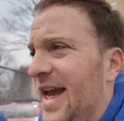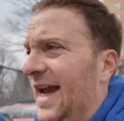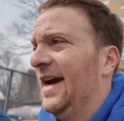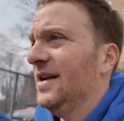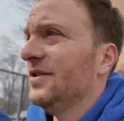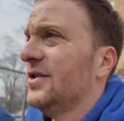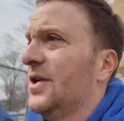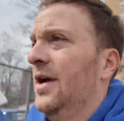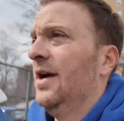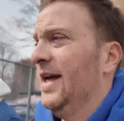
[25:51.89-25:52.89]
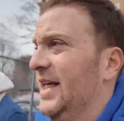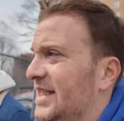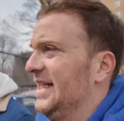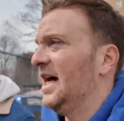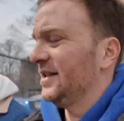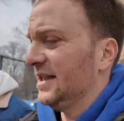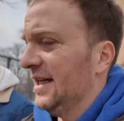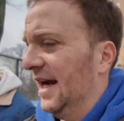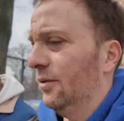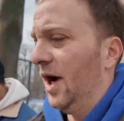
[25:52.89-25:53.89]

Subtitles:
And his son today